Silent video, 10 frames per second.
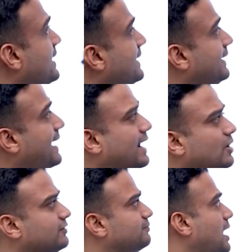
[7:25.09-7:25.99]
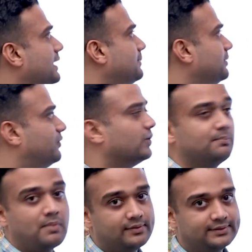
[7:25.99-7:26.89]
He ran out of money before the
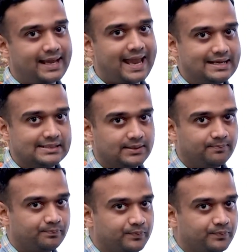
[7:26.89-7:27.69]
month ended.